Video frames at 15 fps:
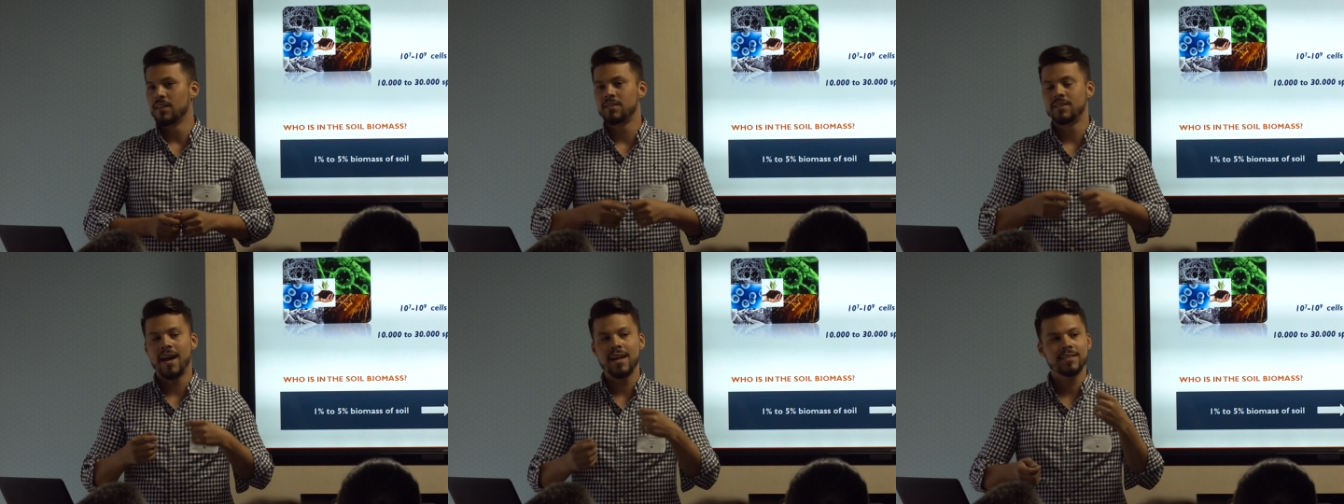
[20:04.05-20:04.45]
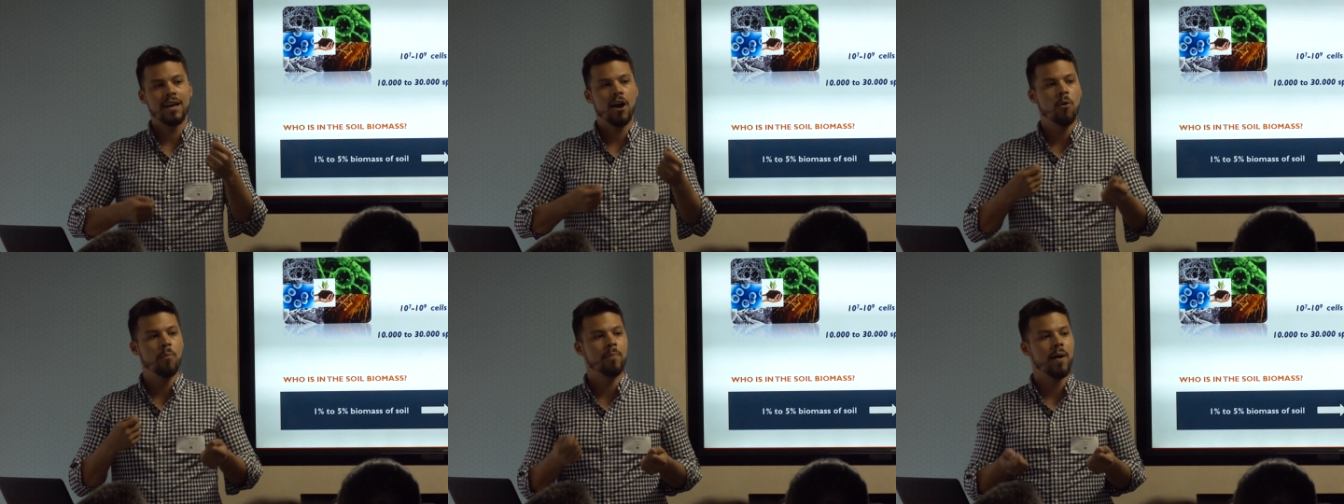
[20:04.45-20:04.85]
That's
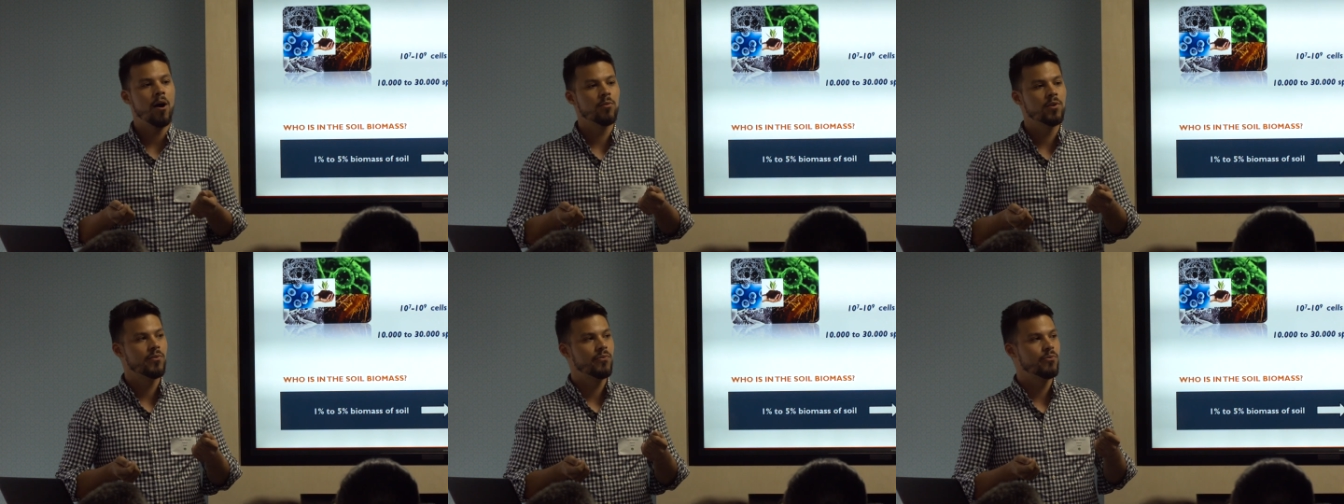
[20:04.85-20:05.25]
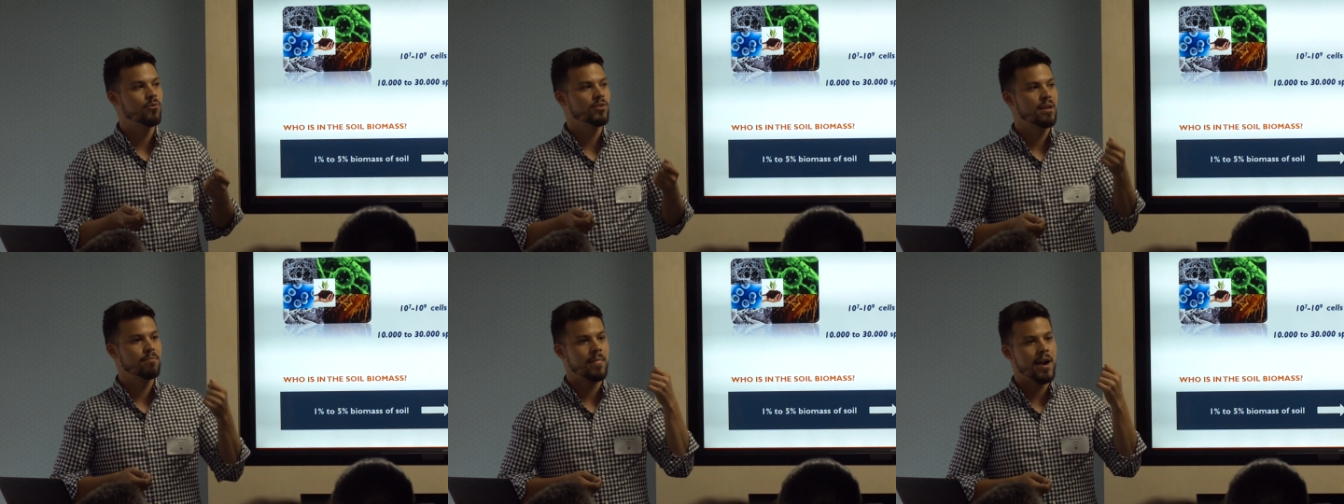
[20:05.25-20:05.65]
how
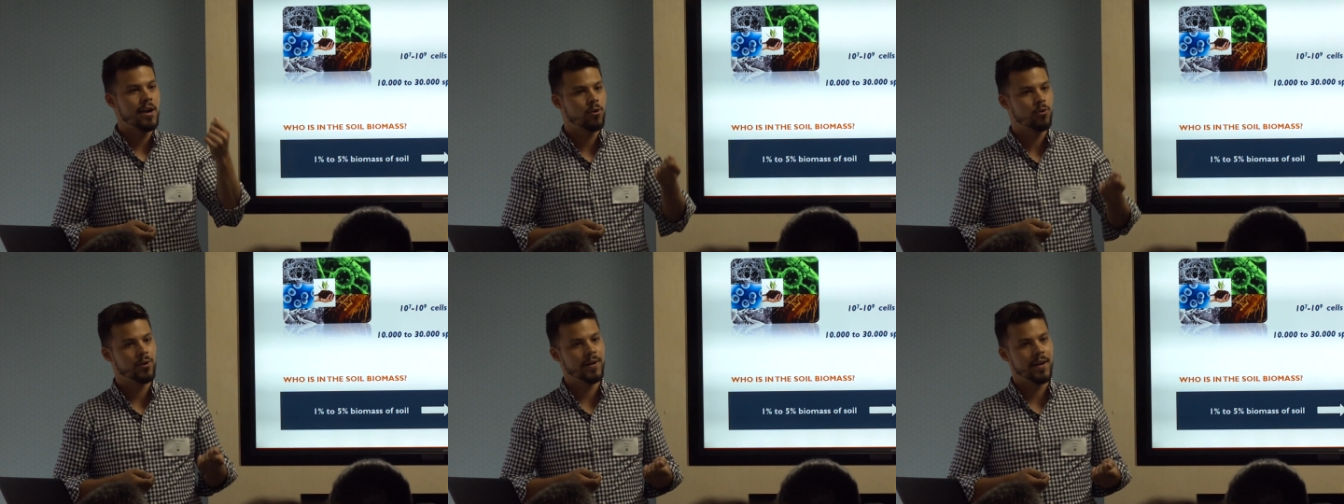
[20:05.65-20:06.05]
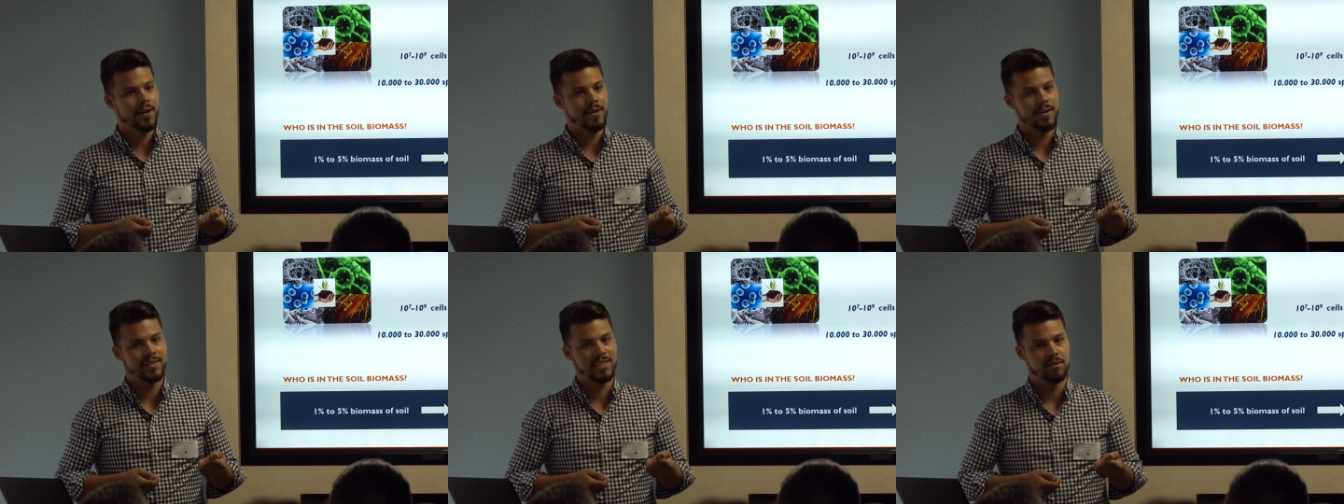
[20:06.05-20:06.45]
powerful the
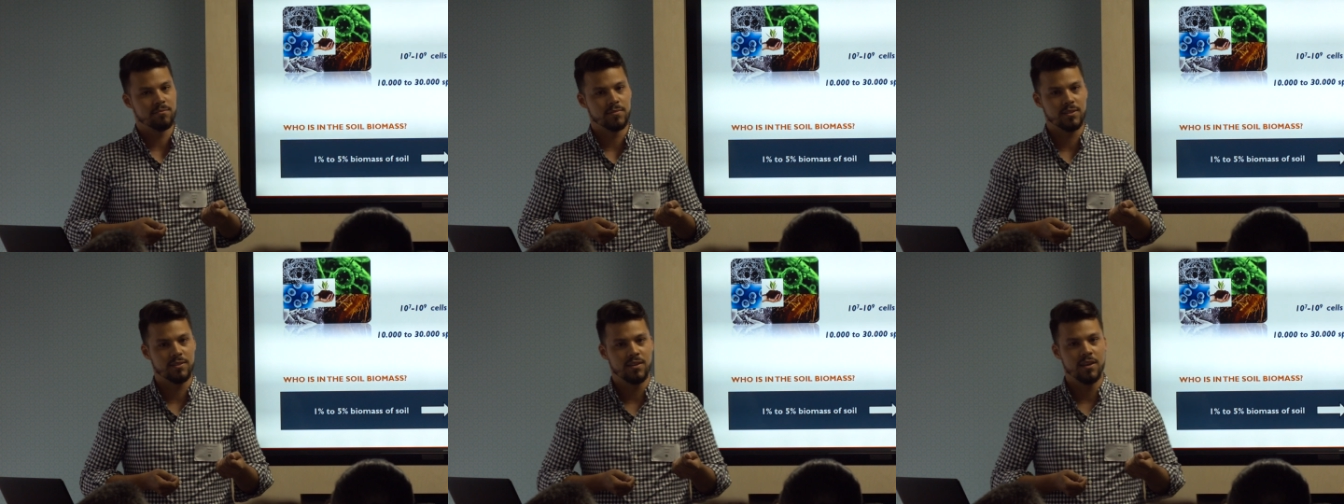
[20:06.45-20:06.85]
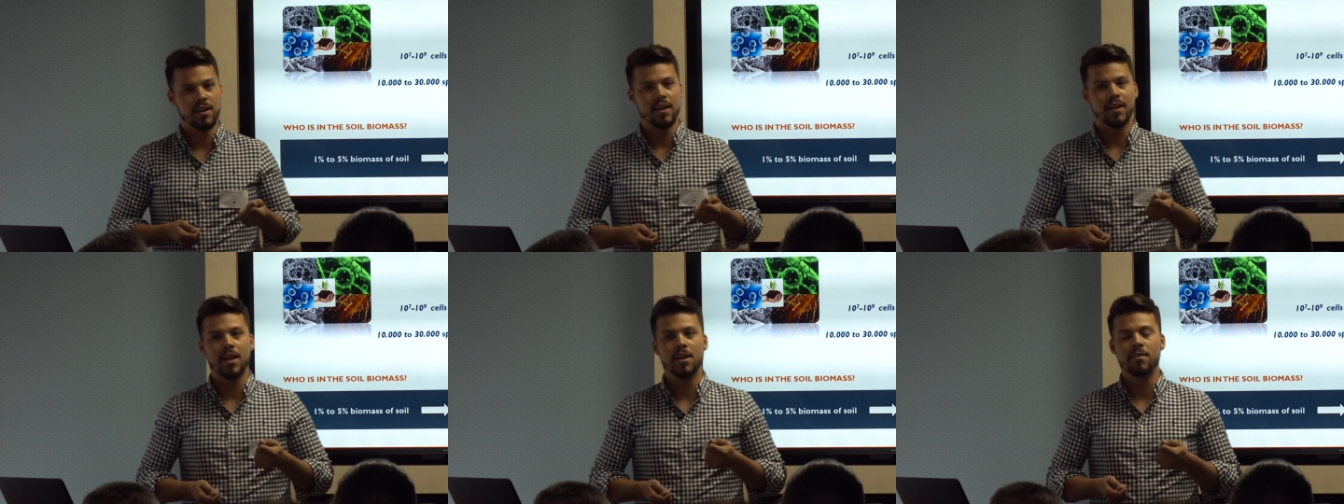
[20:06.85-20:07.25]
microorganisms
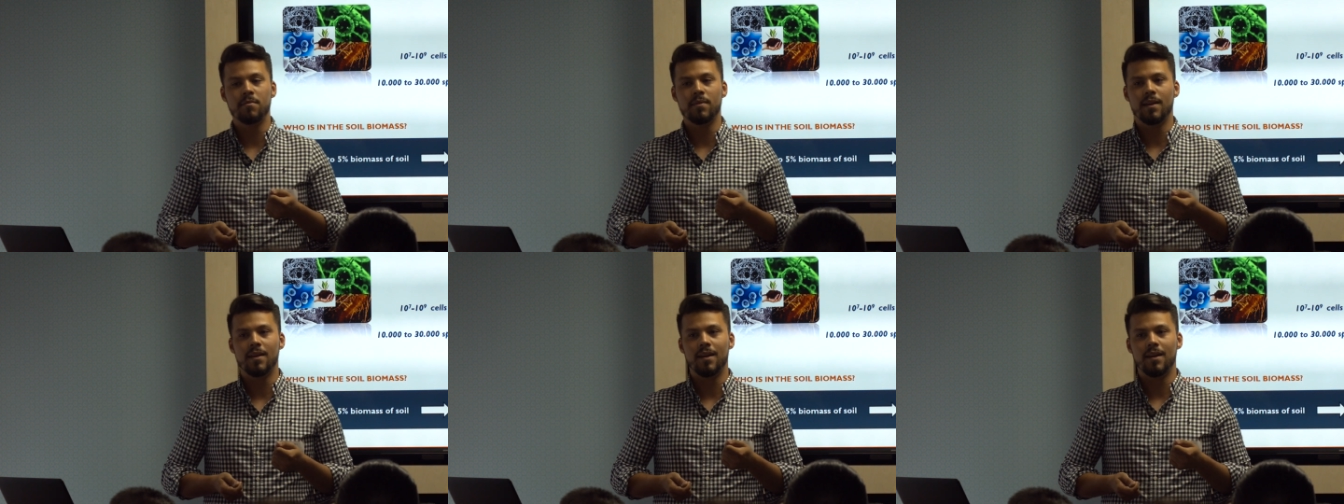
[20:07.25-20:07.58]
can